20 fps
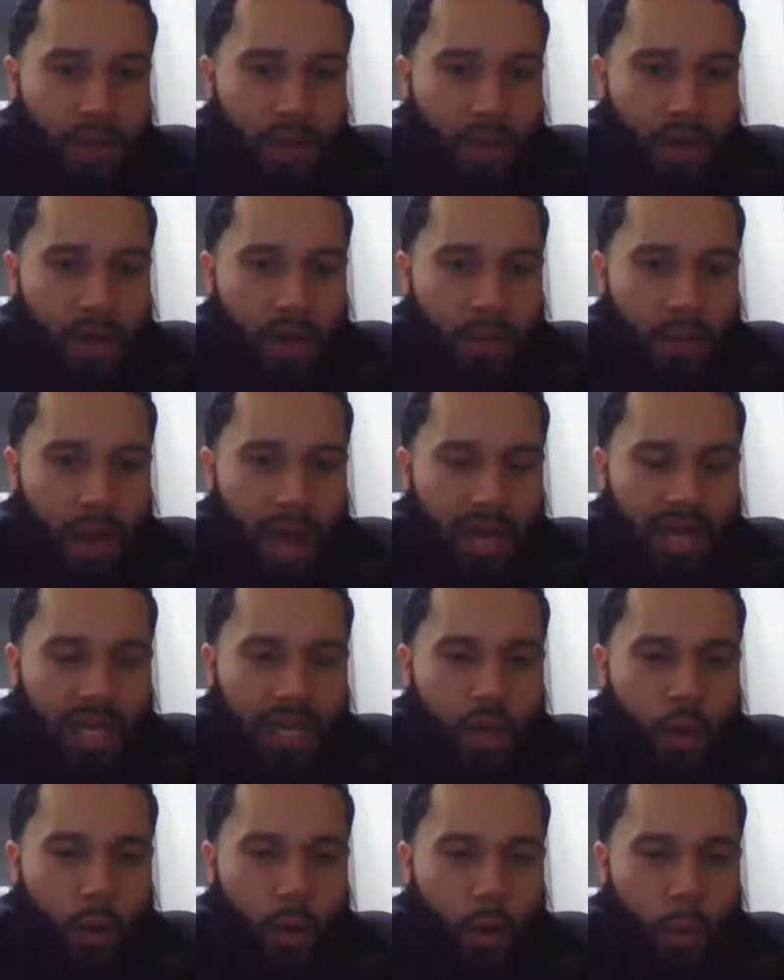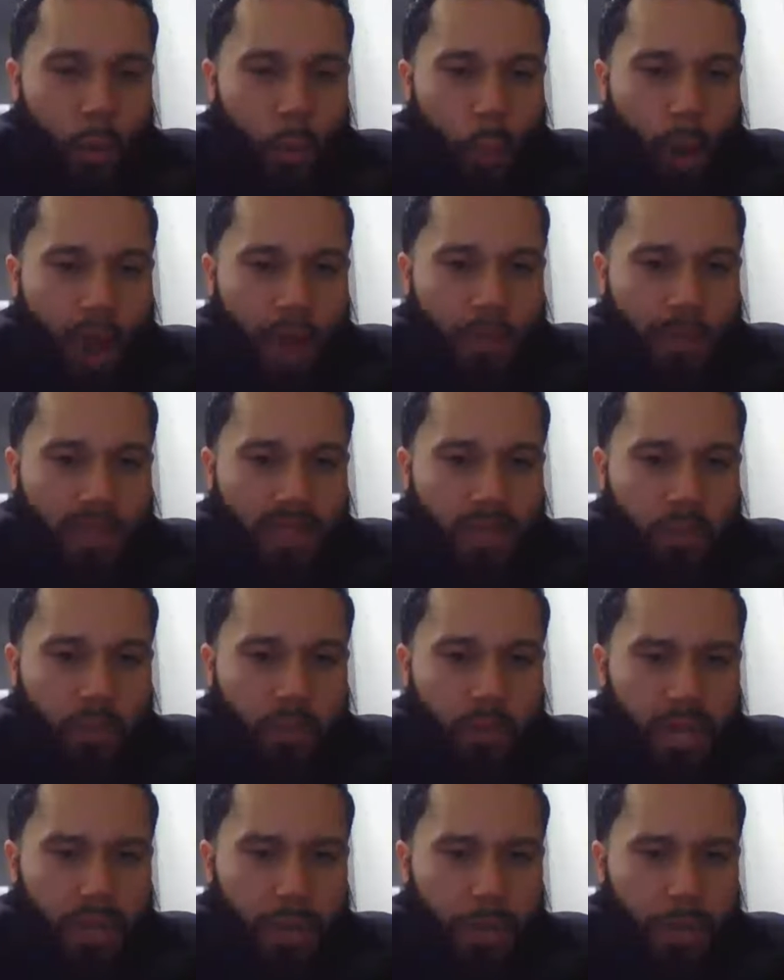Holly York, why must
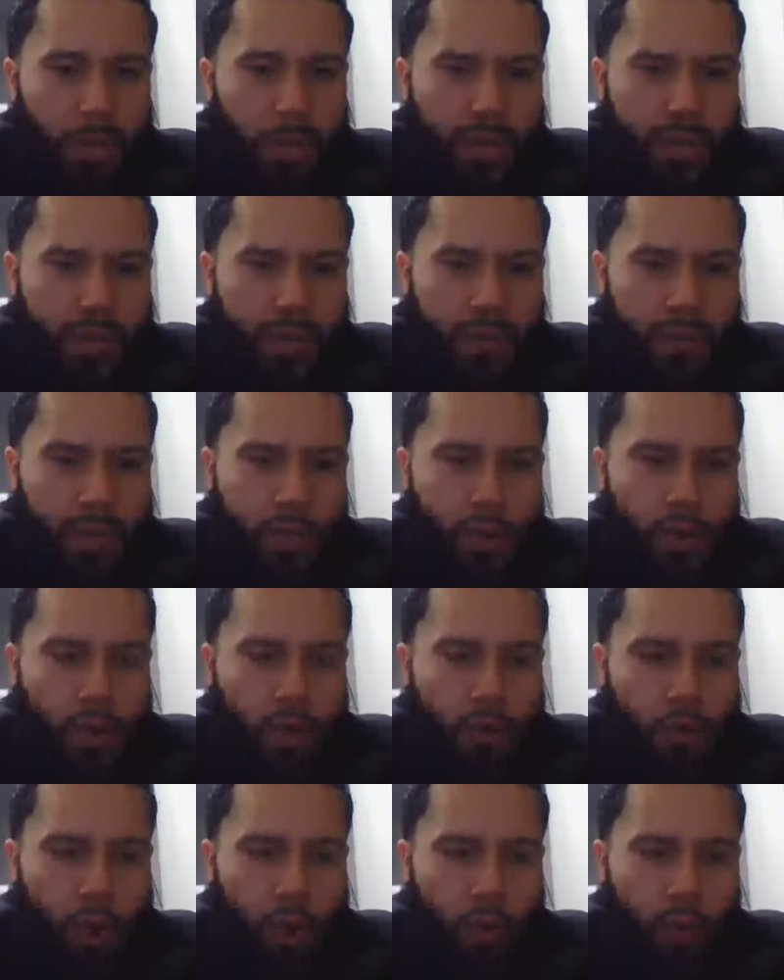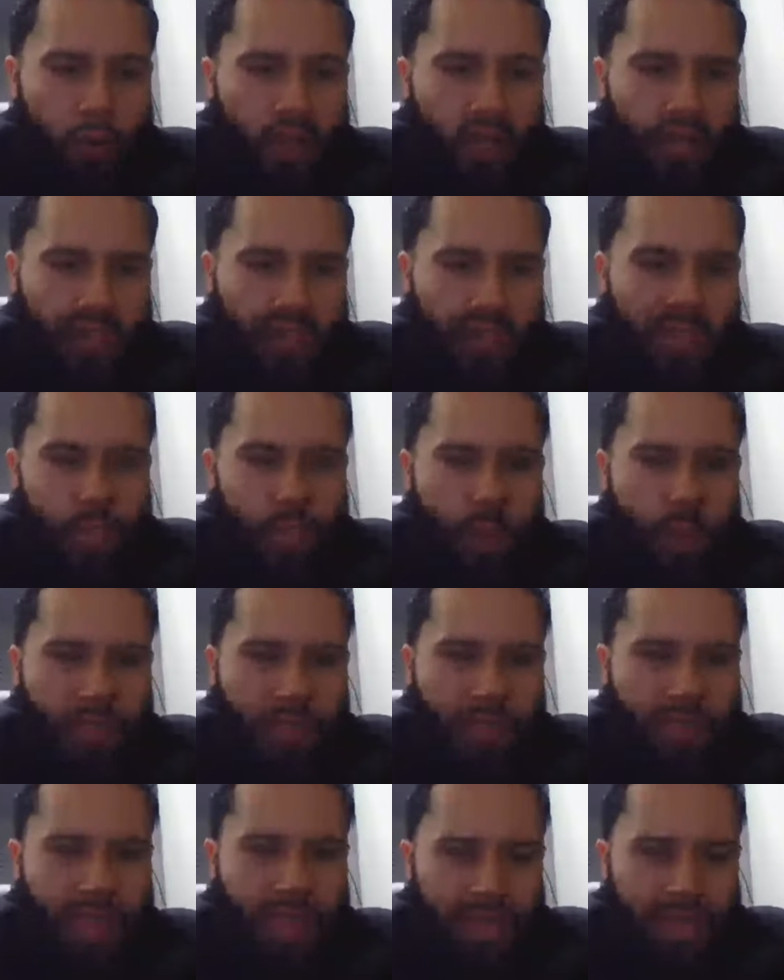we compete for your growth? Dustin
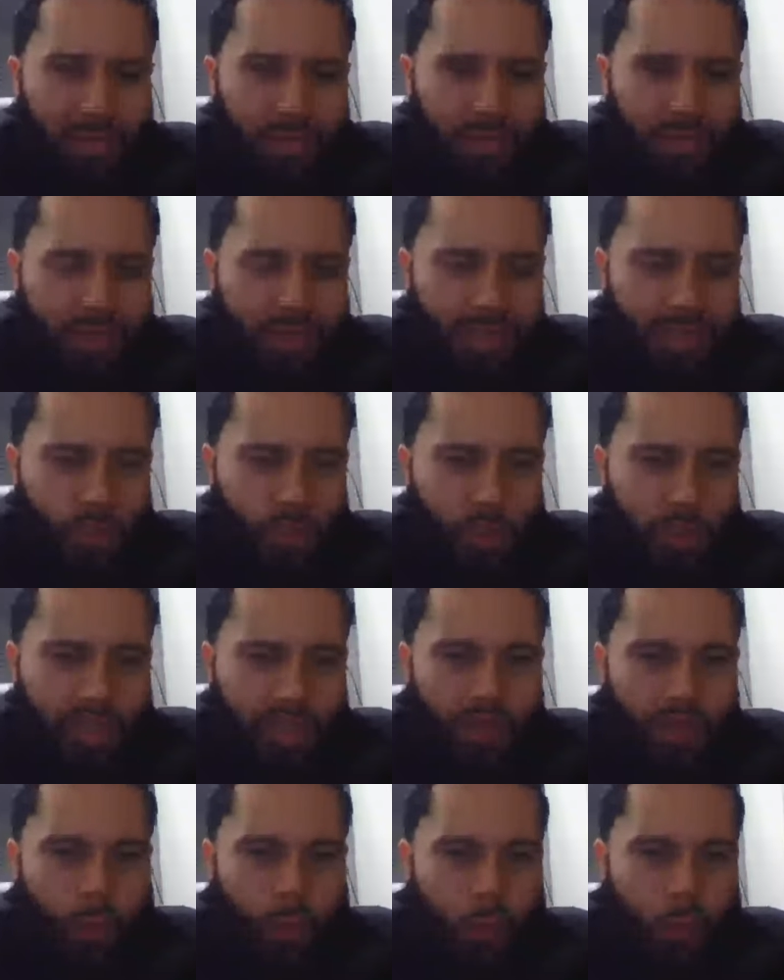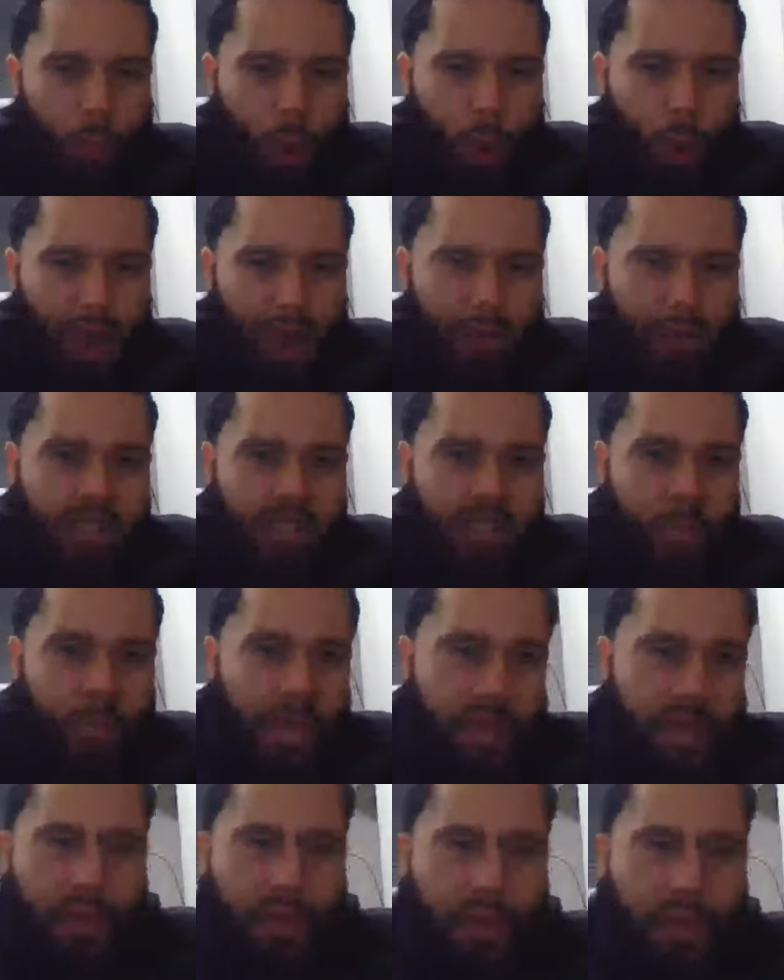Whistler, why must
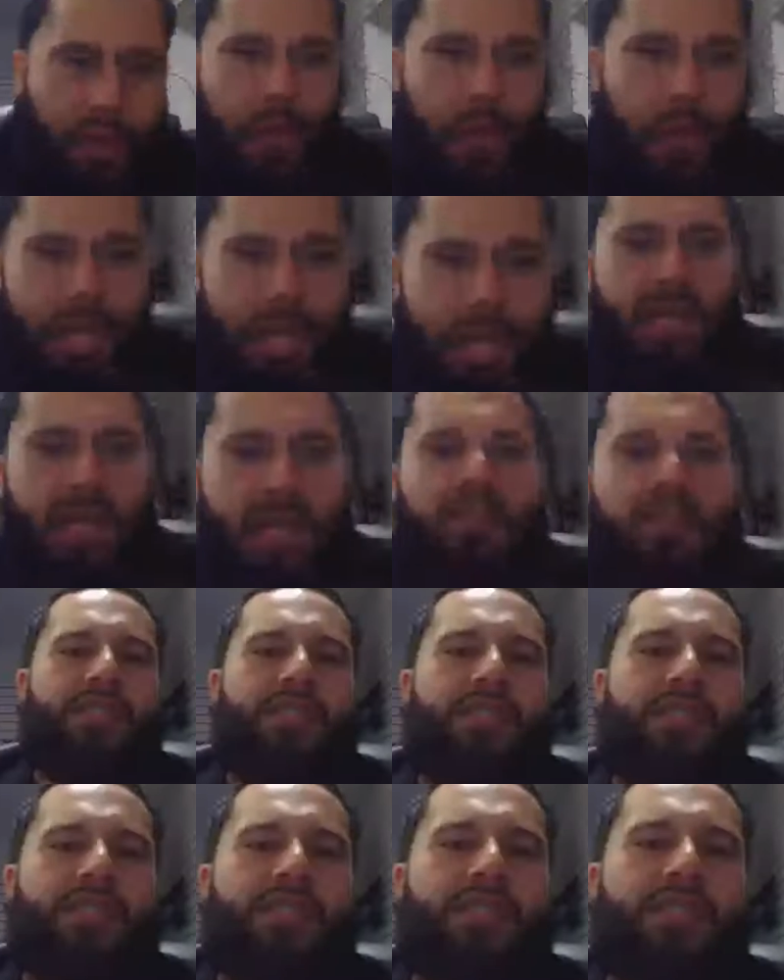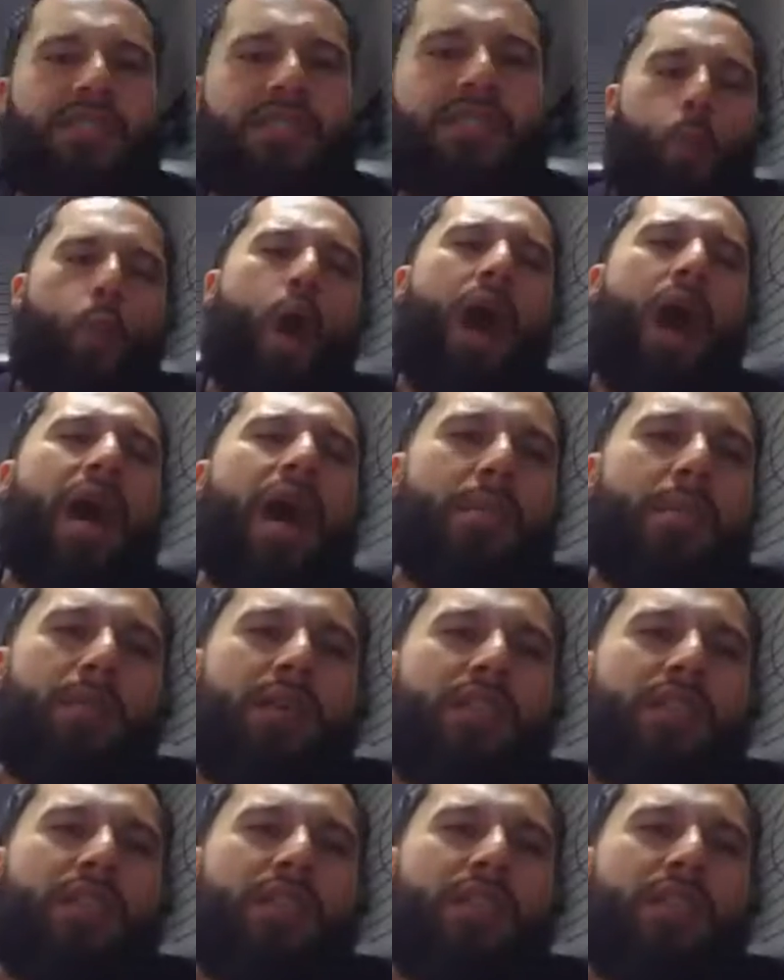we compete? Caesar, why